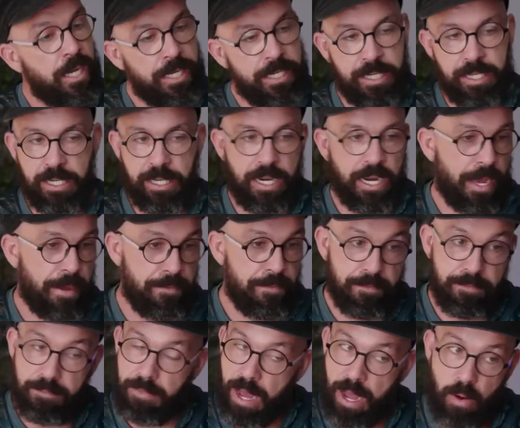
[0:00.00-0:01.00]
and
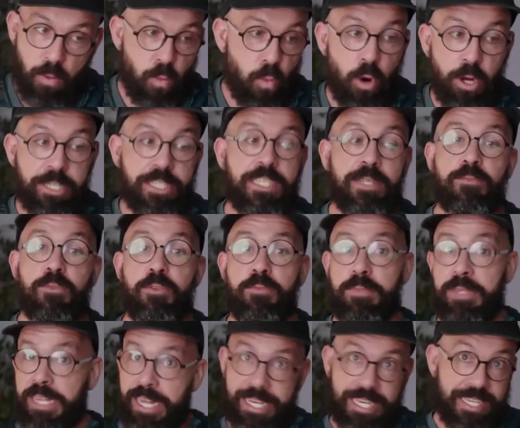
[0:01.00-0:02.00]
I want him to
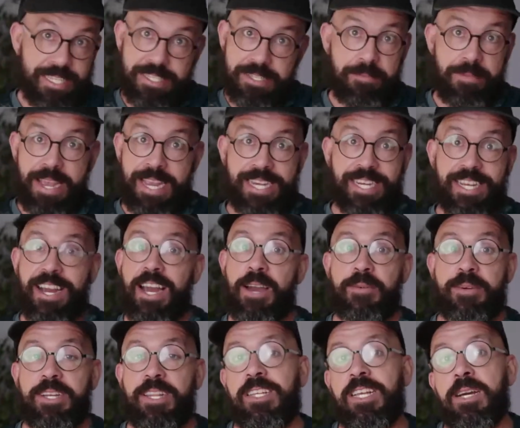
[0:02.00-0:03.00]
be like, he's the main guy
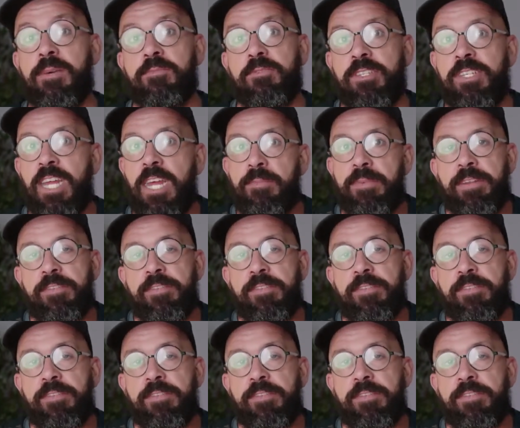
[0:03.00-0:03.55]
when it comes to that.